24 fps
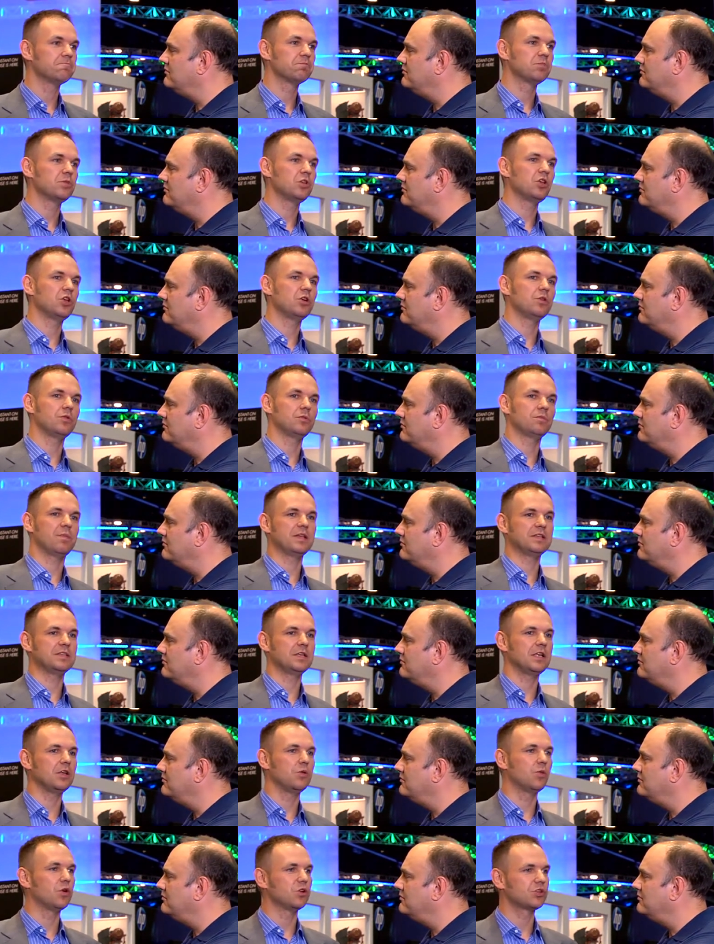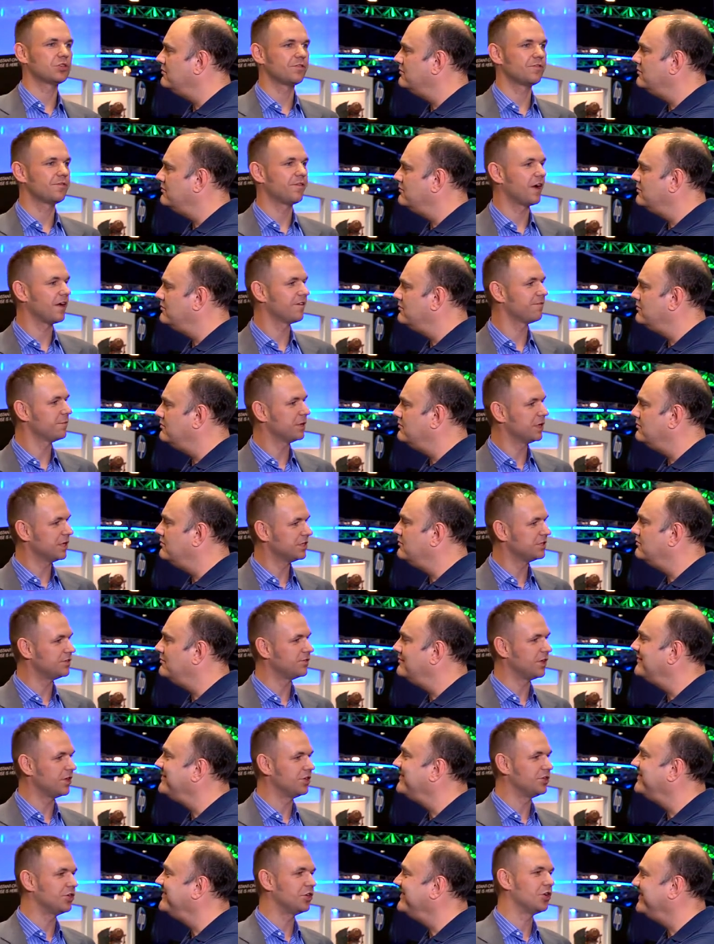Speaker 1: You know, you basically watch a five minutes
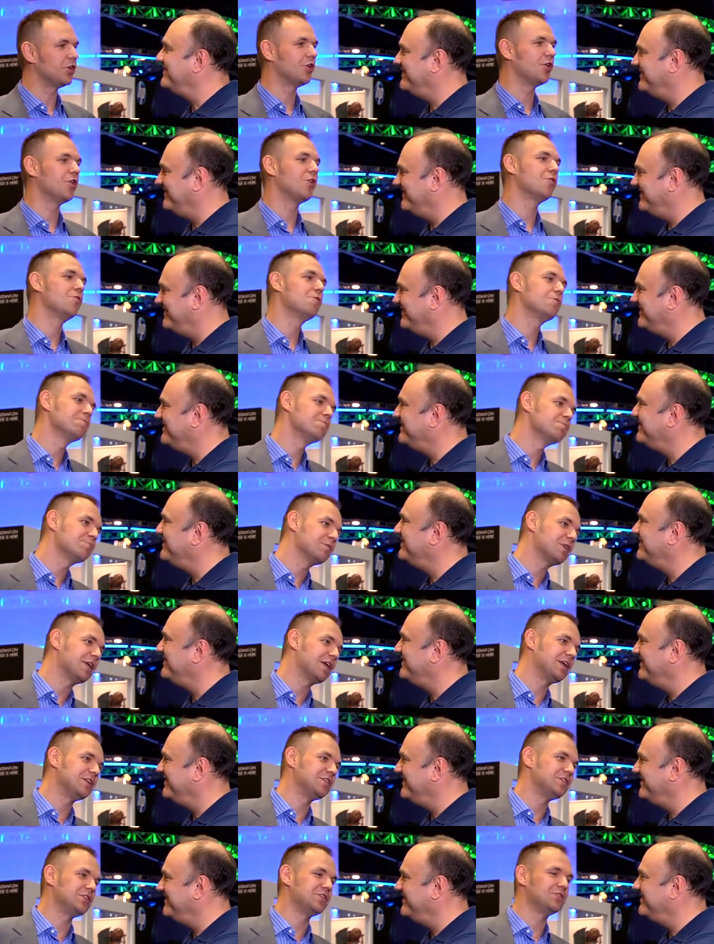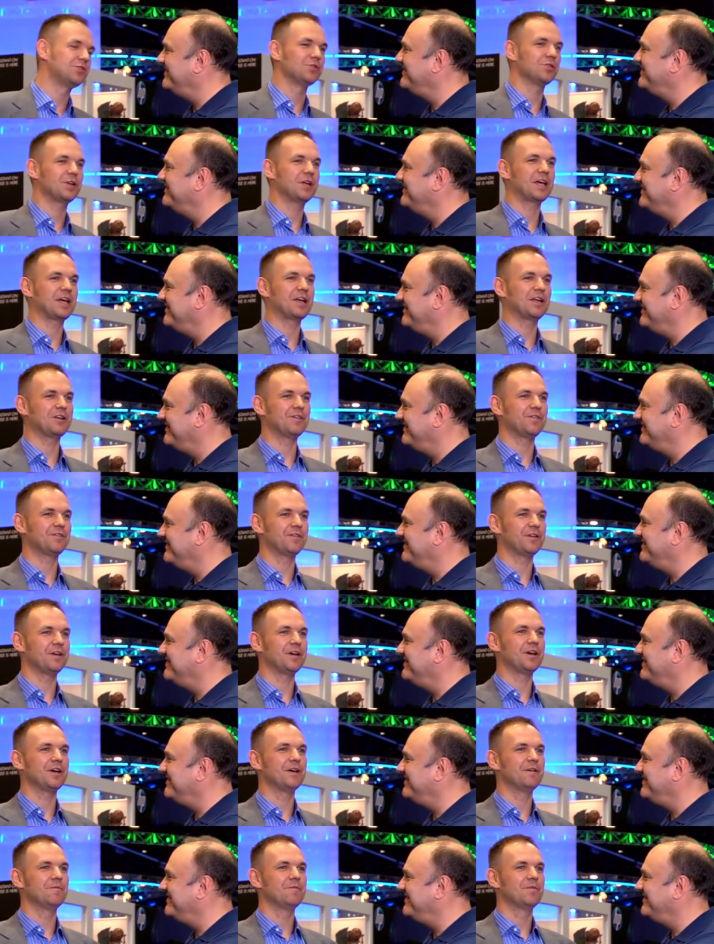video, easy to kind of
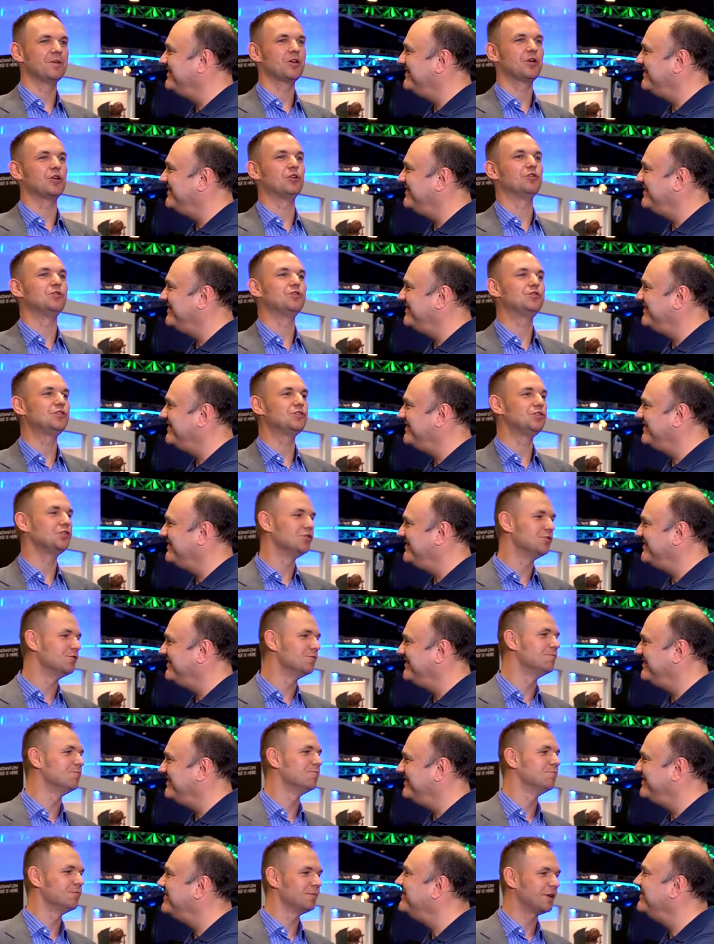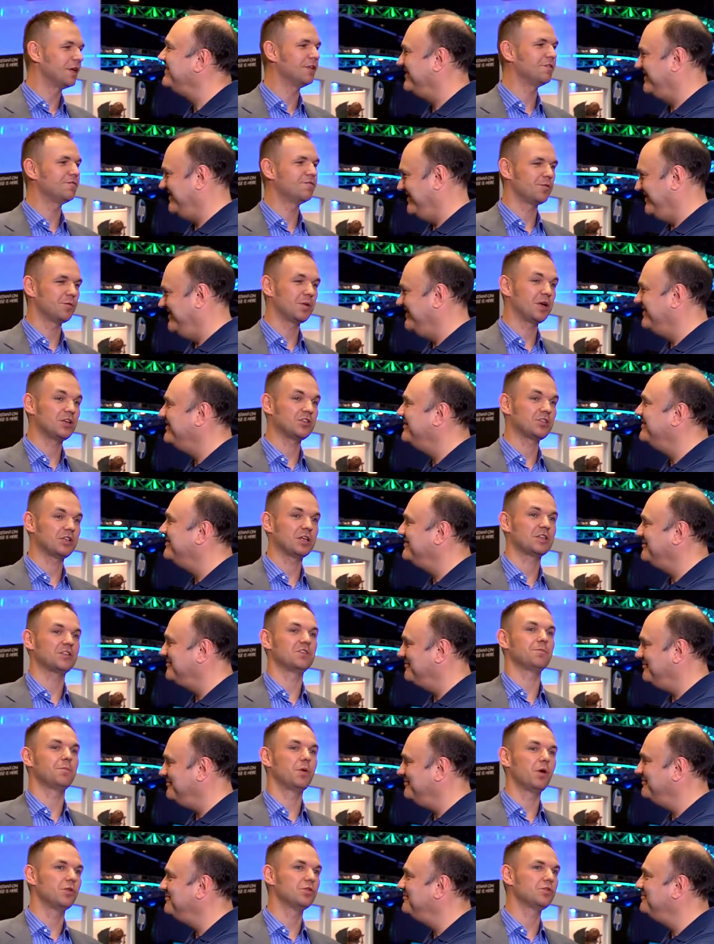uh, consume information as
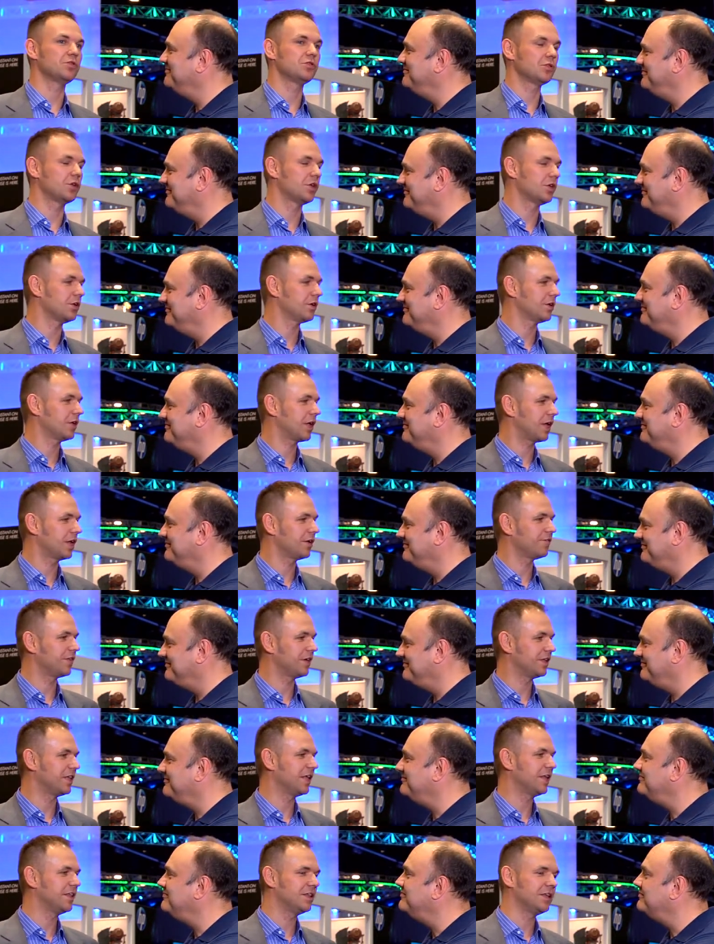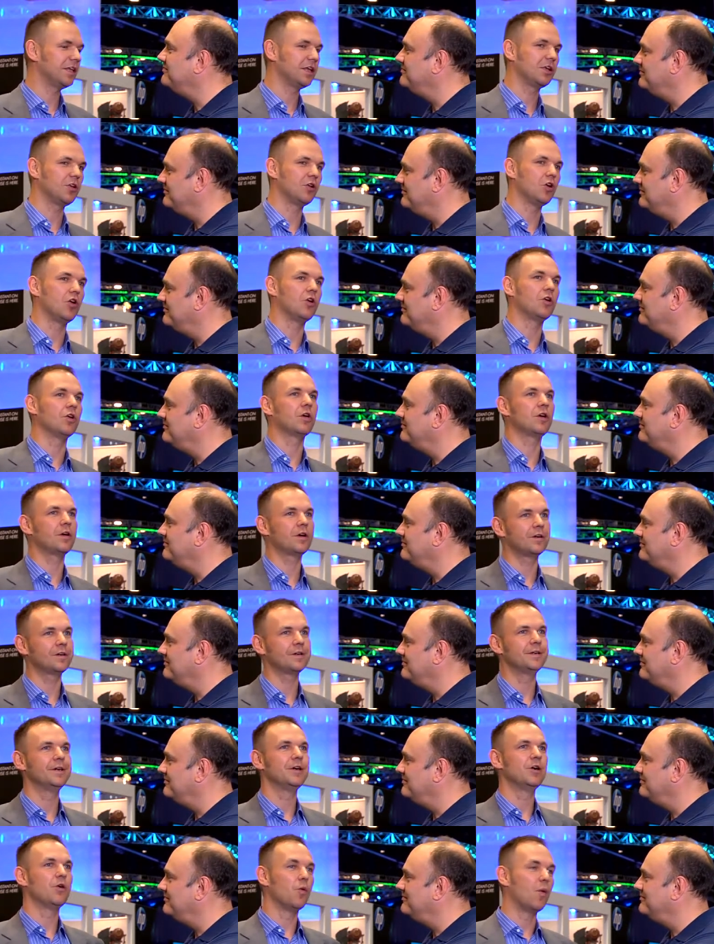opposed to you know kind of attending long
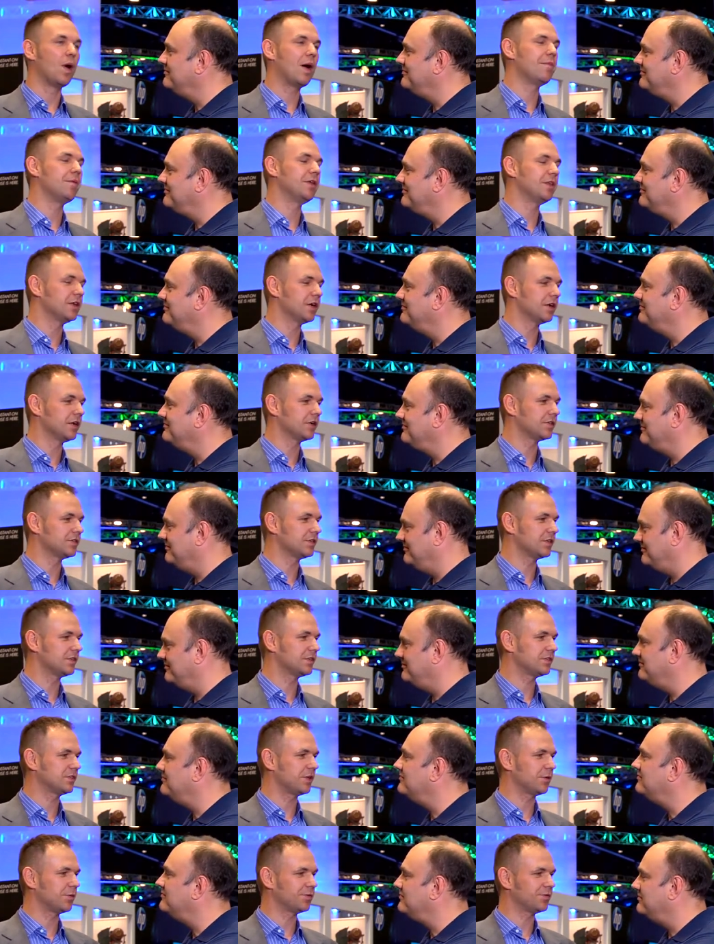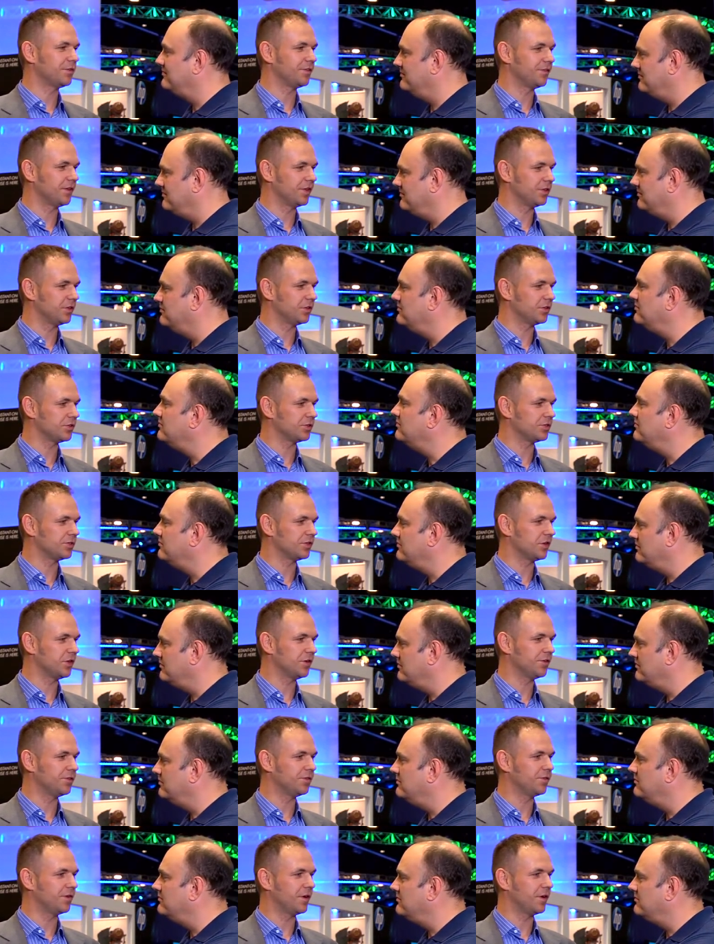webinars that some of the vendors serve